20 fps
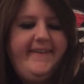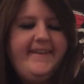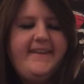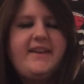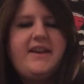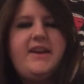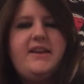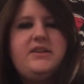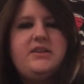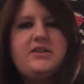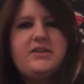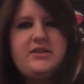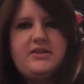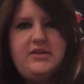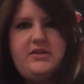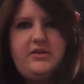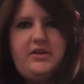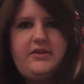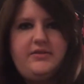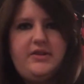Again,
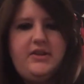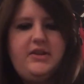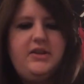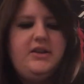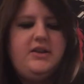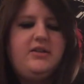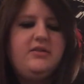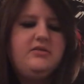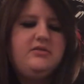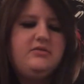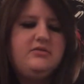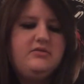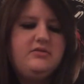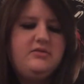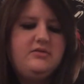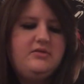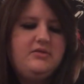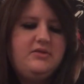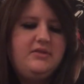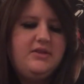don't have it here.
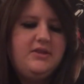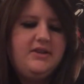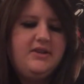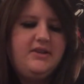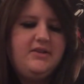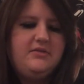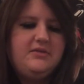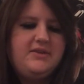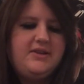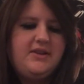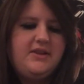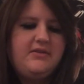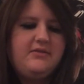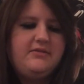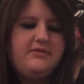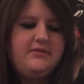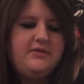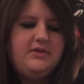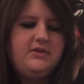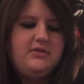It was a
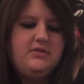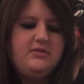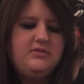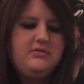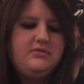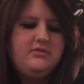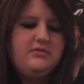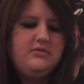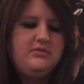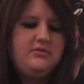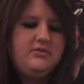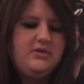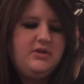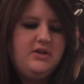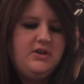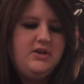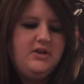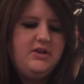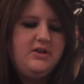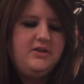gift.
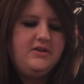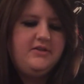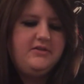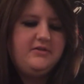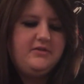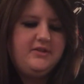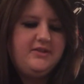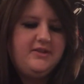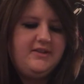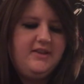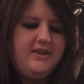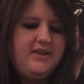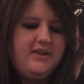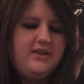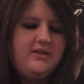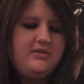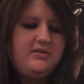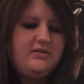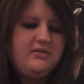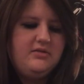So I did that